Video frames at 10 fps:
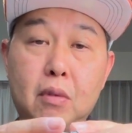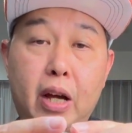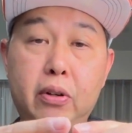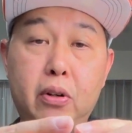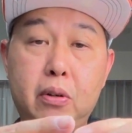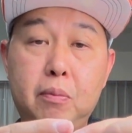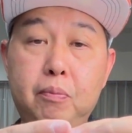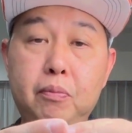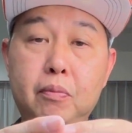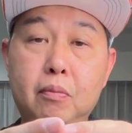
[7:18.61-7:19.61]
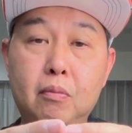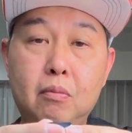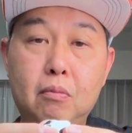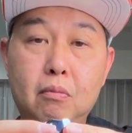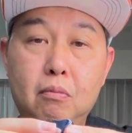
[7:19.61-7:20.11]
I don't know,
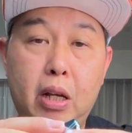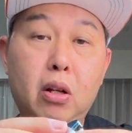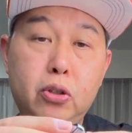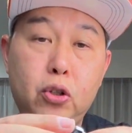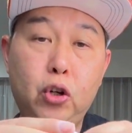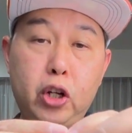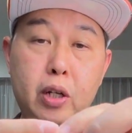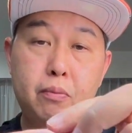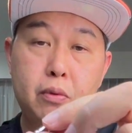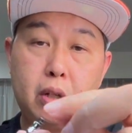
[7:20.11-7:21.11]
but looks good.